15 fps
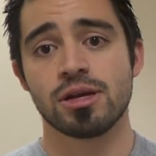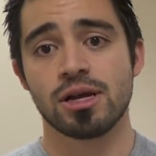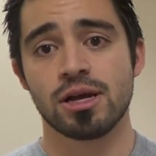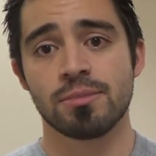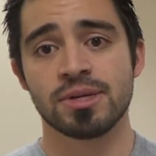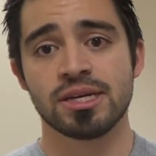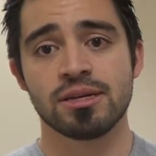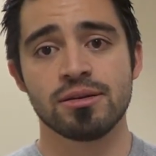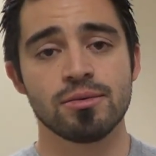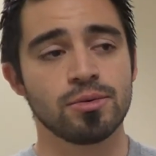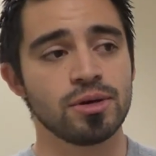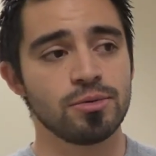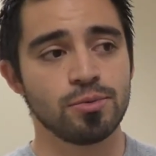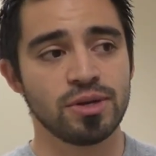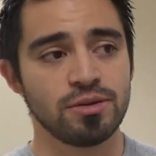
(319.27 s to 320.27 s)
I mean,
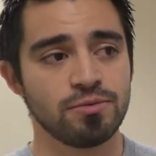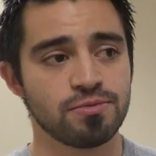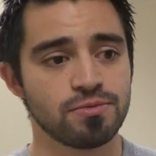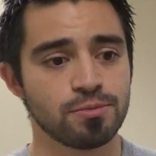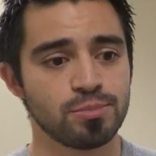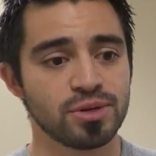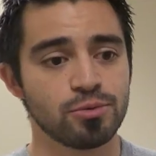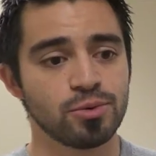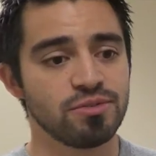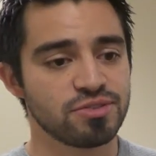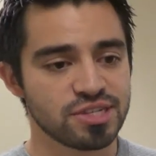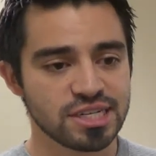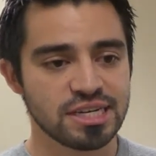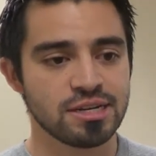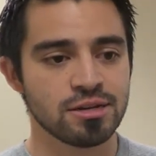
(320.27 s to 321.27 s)
we've
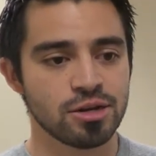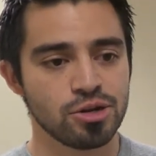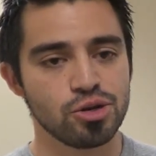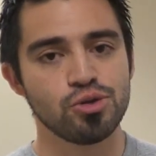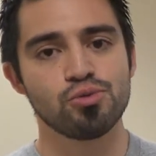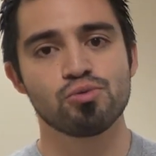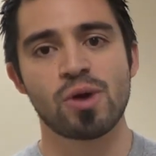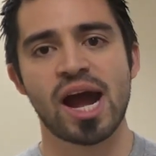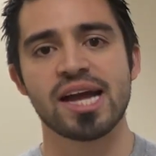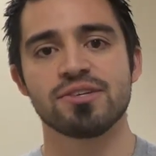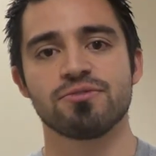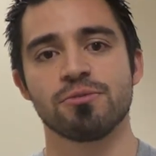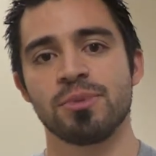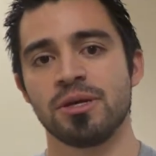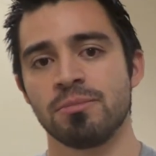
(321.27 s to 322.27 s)
seen a new
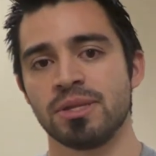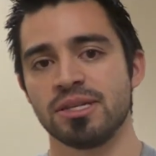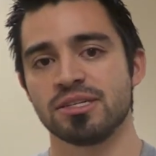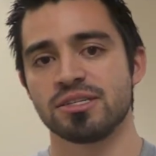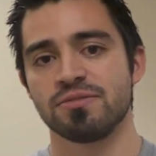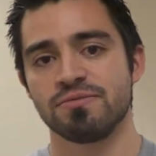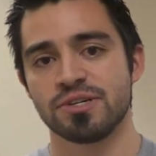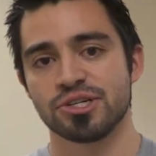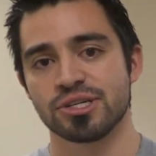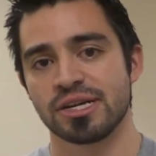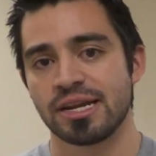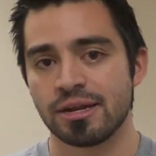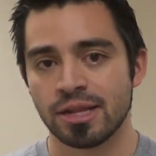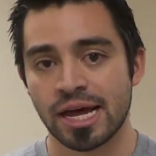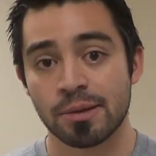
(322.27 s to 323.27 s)
rise from him in this
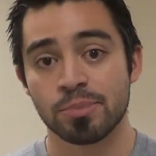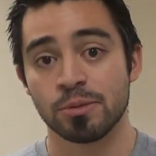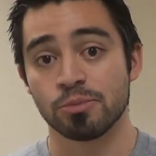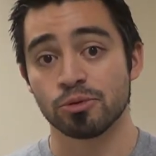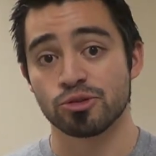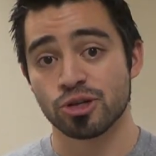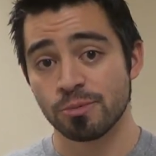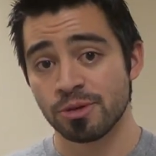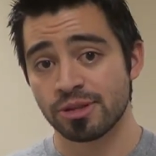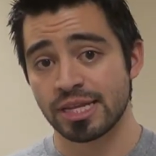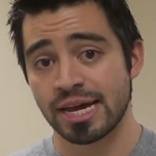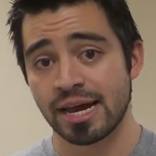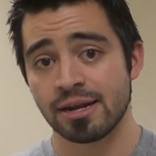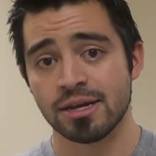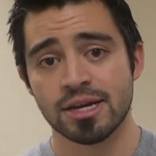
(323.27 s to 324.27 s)
division, and a lot of people attribute
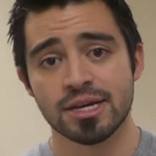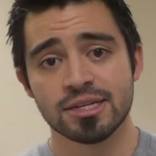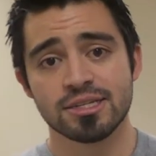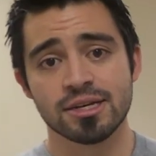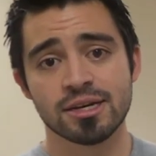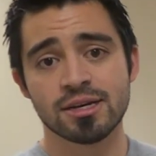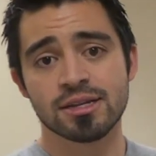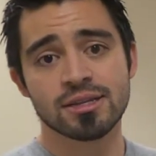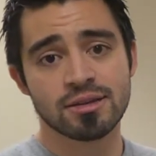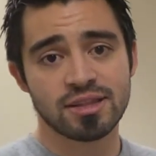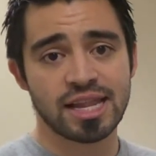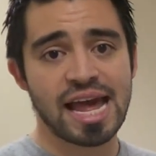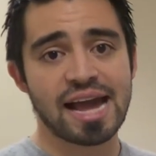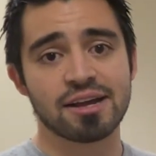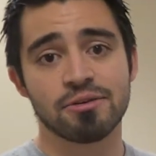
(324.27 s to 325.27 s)
that to
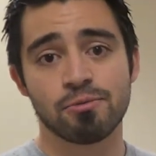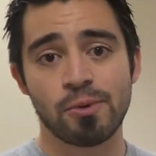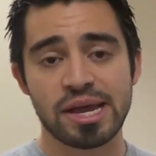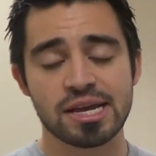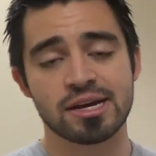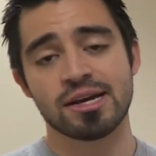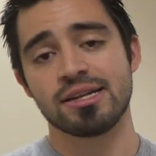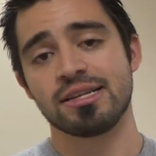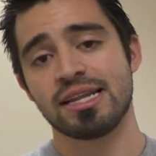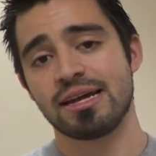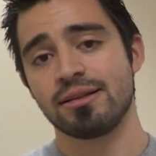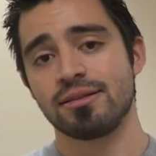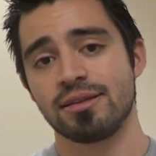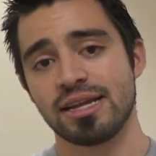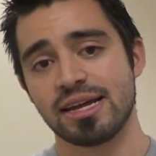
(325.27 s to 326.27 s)
the lack of weight
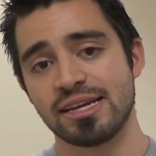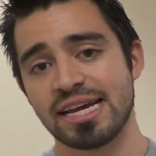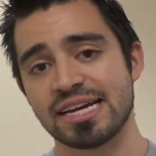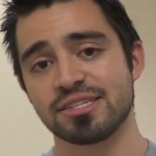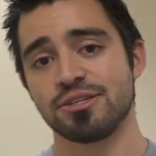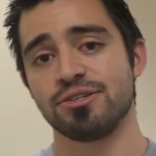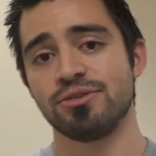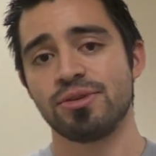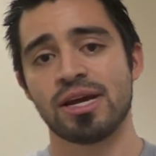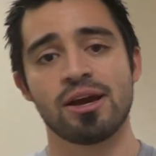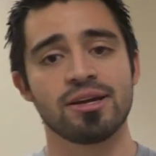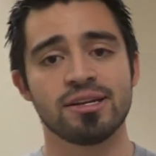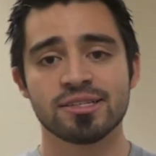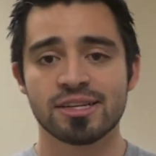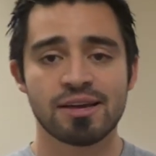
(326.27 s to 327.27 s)
cut that he has to do
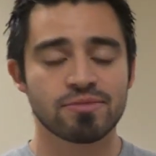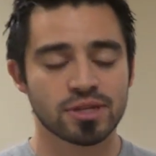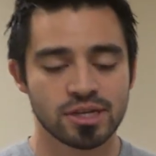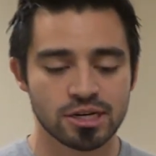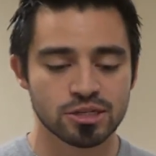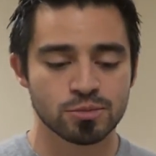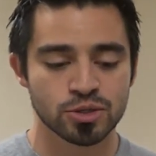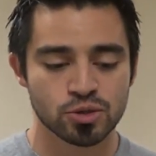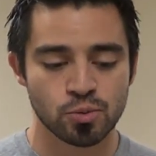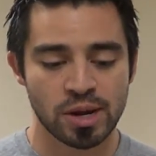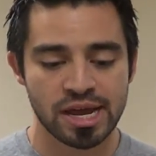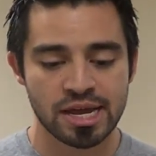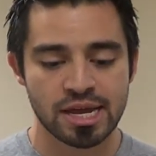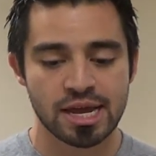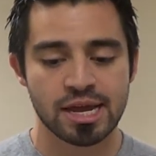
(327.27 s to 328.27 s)
now. He doesn't have to cut as much
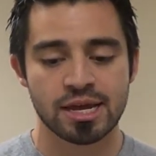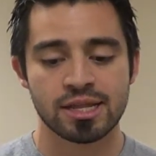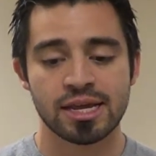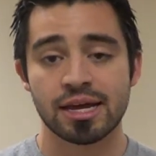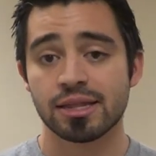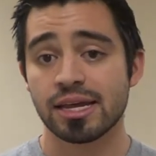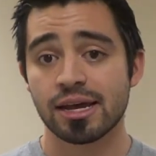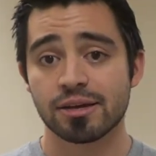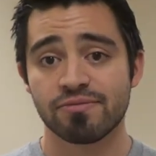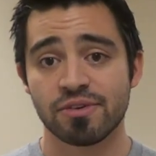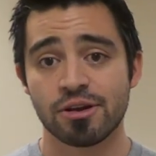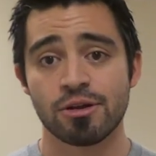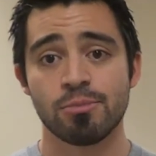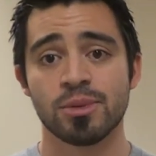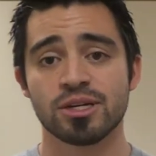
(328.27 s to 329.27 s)
weight, and that
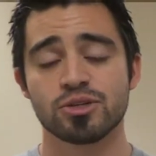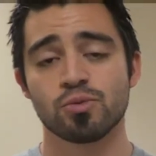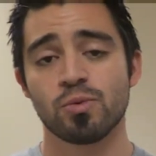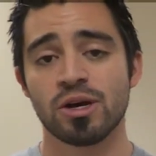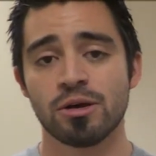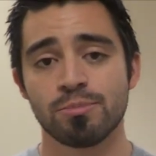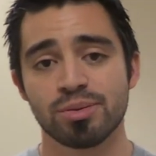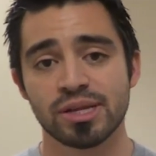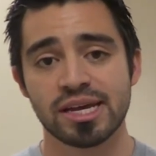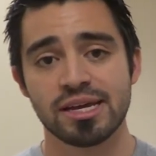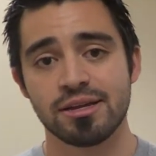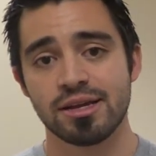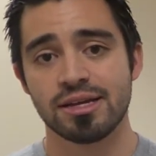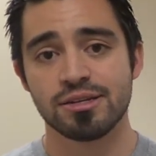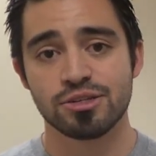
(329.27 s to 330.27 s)
very much well
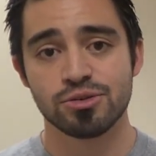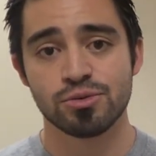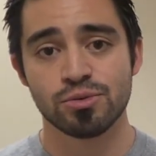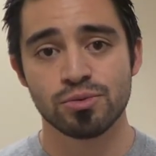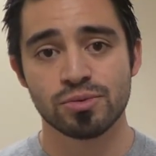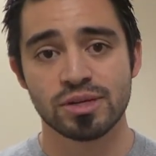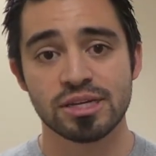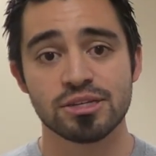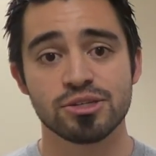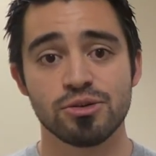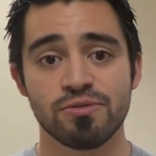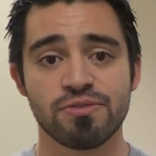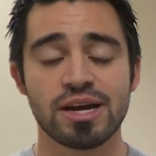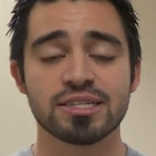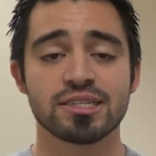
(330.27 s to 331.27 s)
played into his
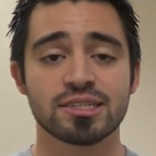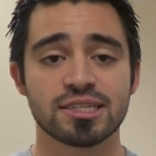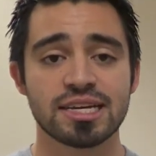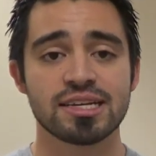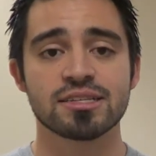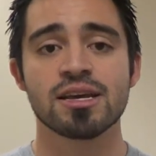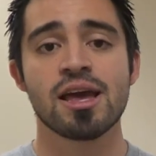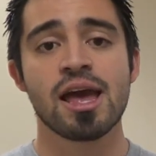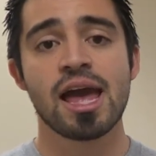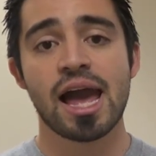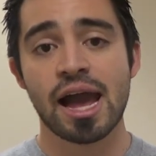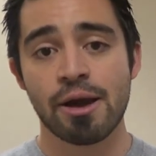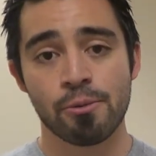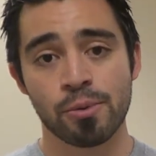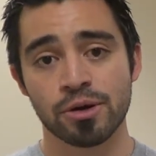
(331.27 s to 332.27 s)
newfound success
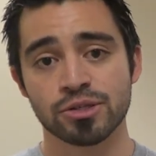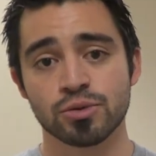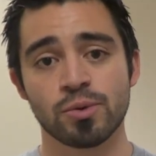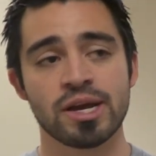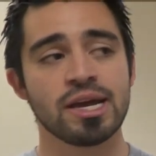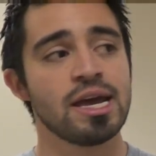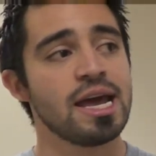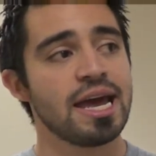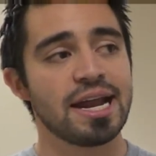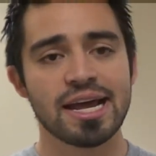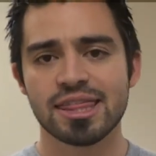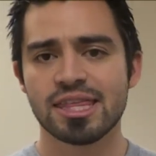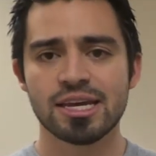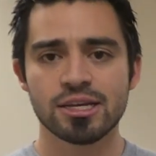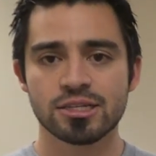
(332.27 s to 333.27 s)
at welterweight. And
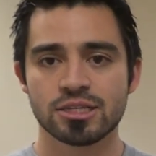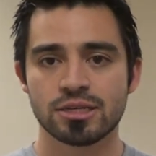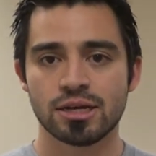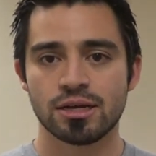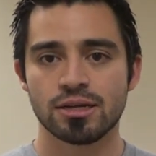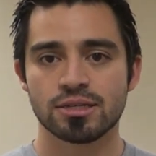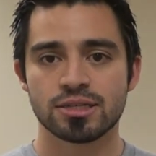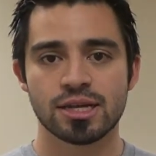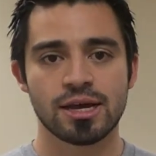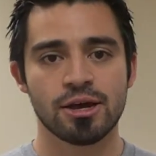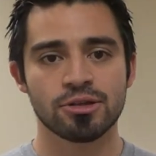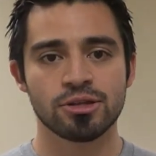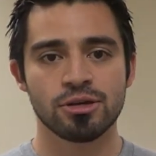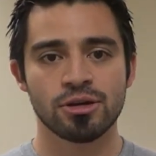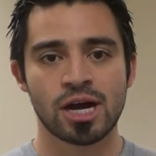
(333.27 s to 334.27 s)
I think it's the
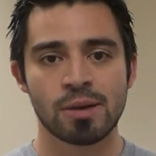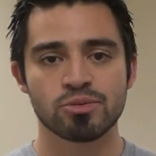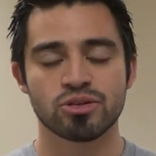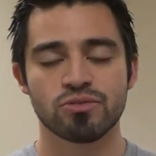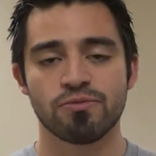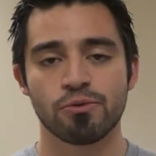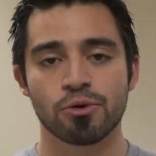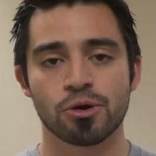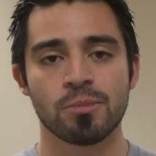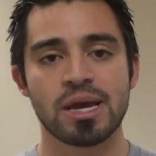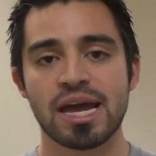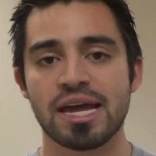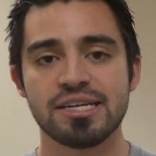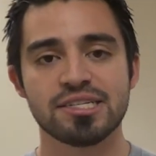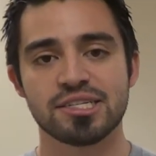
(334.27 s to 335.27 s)
healthier option for
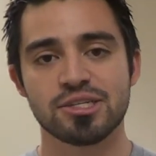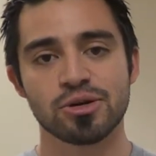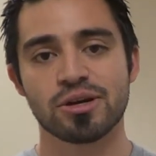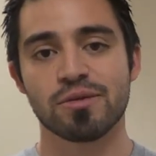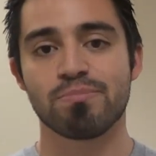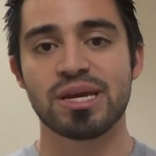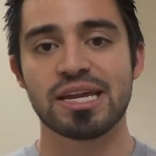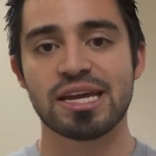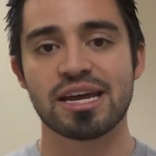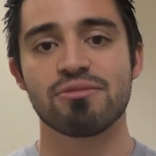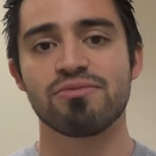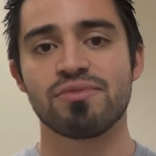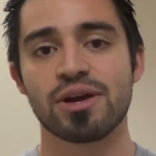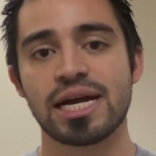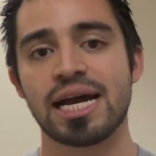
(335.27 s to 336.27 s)
him, and he's still competing at
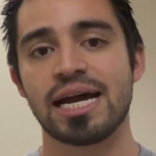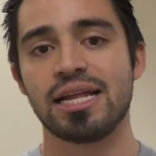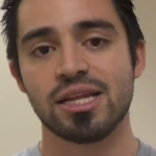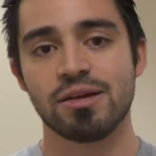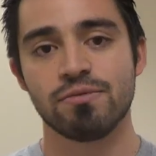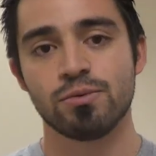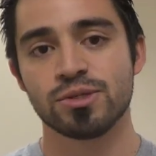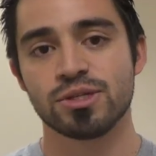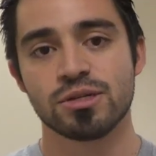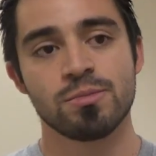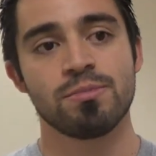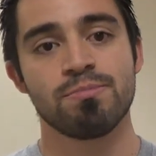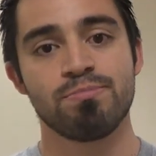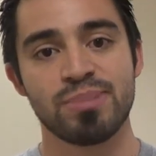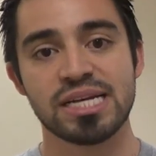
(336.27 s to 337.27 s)
a very high level with
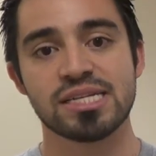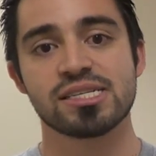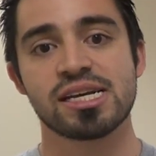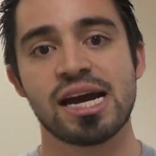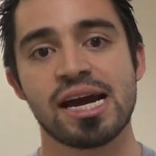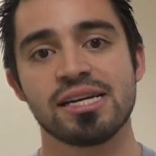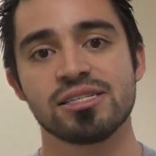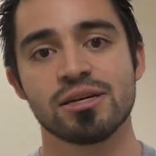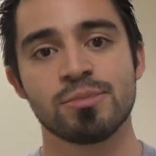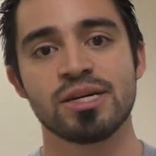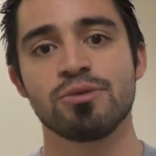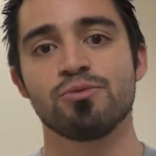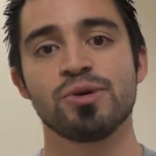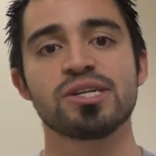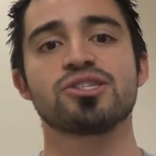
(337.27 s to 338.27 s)
some of the best guys. I
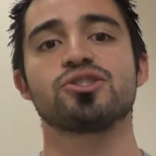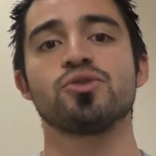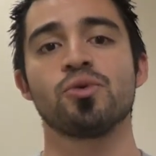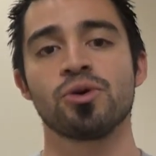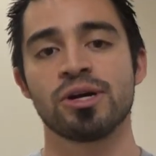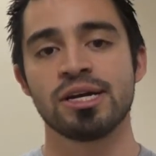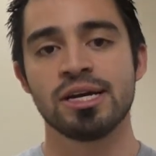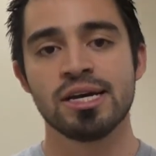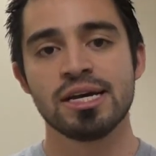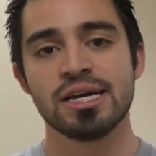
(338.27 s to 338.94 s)
mean, Rick Story